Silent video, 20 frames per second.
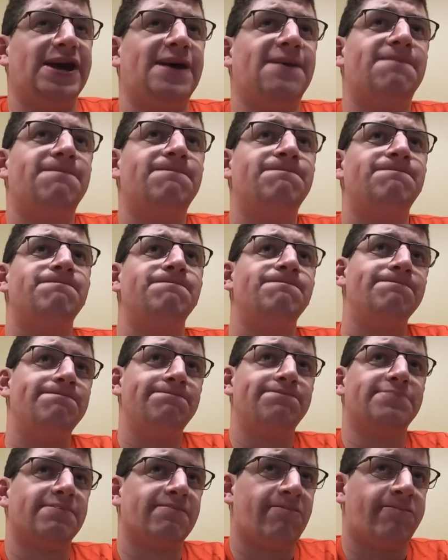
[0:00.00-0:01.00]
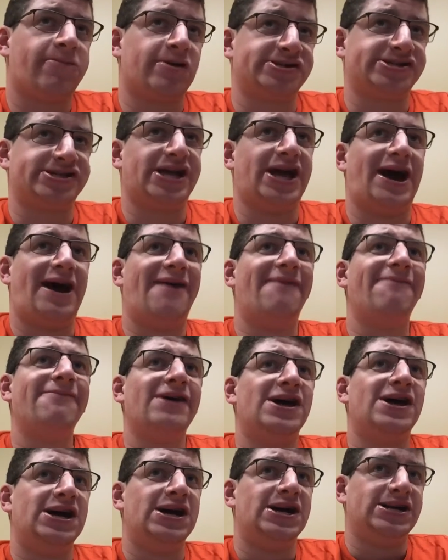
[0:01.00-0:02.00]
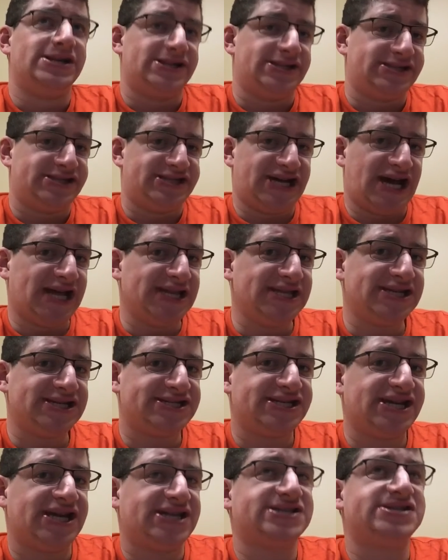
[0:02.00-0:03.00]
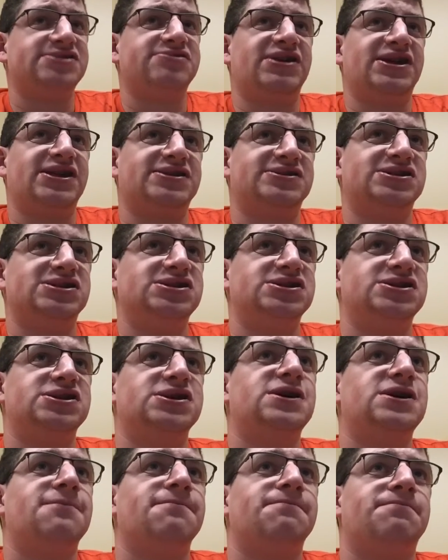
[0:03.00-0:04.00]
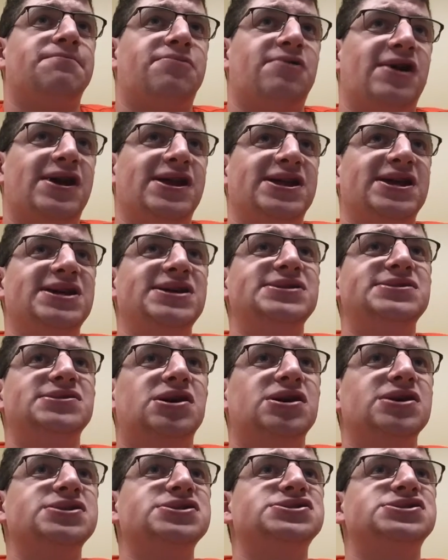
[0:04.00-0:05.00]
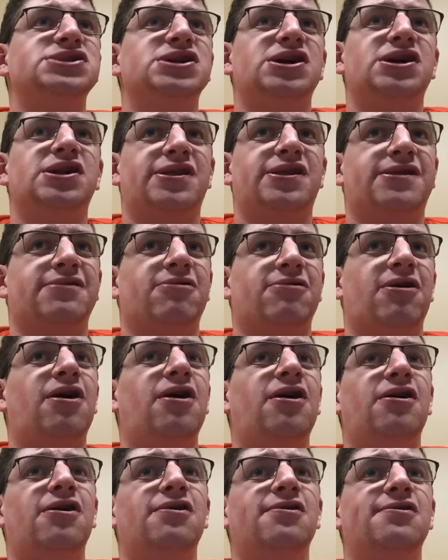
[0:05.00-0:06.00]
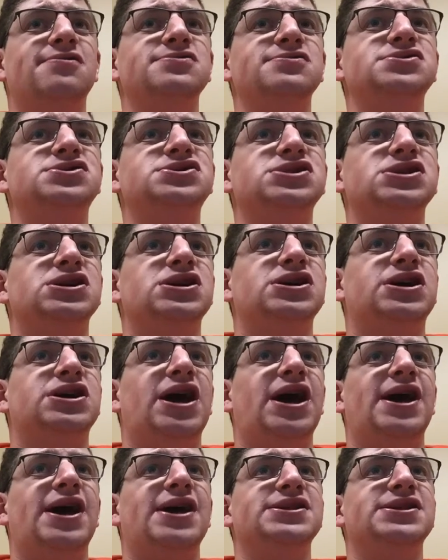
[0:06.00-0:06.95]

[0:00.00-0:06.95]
10-6 New England. Brady looks, throws, and it is caught by Julian Edelman.